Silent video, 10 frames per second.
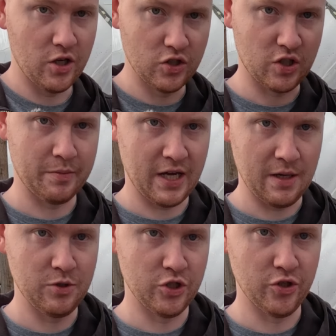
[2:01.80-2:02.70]

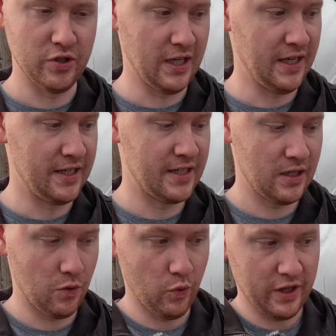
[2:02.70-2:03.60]
sometimes you do need
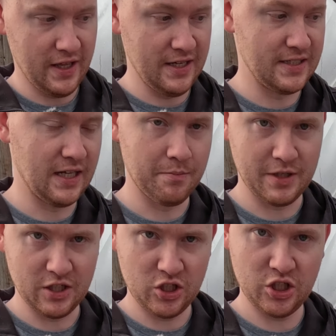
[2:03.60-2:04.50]
one of these deep
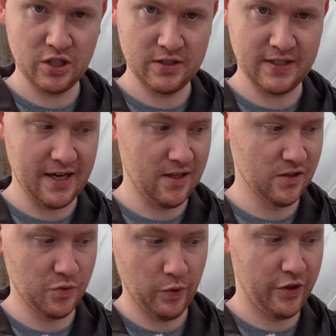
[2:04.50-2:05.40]
dish
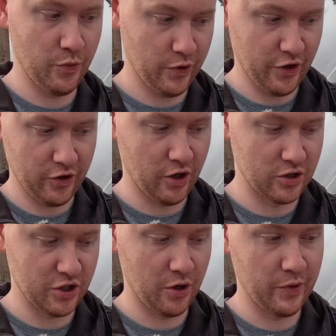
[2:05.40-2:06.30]
cells
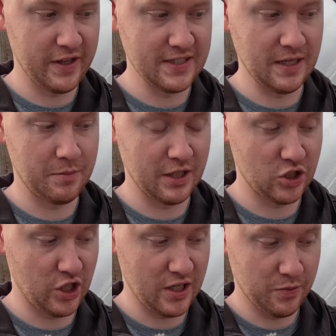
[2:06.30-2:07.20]
one of these deep dish
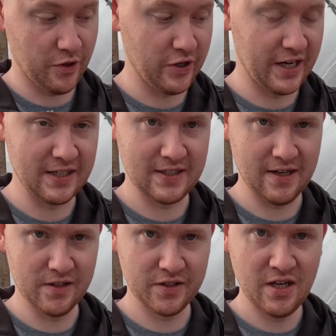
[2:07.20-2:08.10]
trays without any
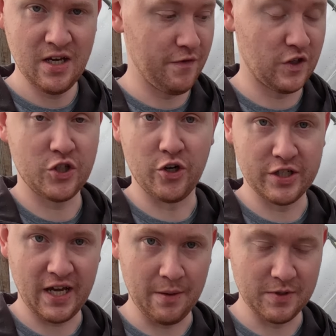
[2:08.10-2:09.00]
cells for certain
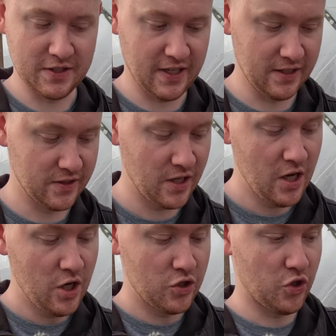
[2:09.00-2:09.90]
types of seeds.
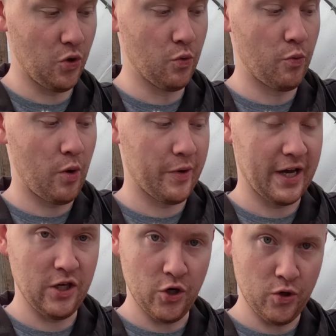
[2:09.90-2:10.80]
So what would I
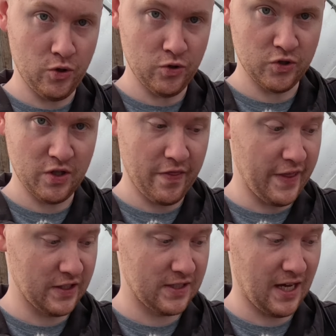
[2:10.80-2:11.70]
use
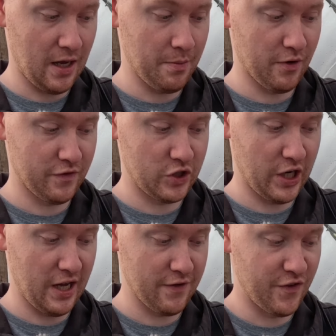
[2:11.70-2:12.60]
this type of
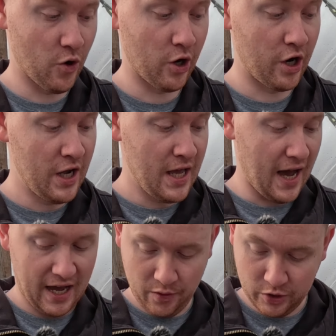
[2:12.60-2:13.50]
tray for?
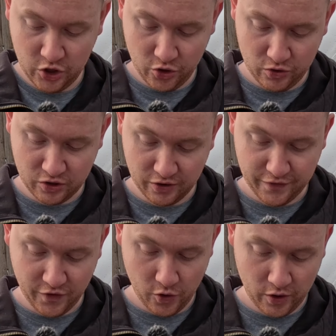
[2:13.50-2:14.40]
I would use it
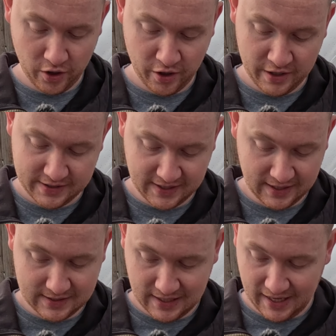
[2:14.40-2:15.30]
for
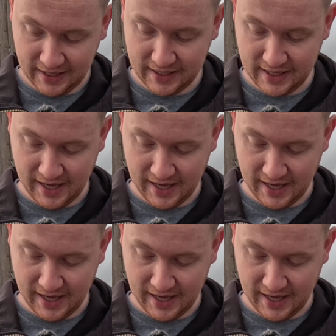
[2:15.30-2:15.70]
seeds like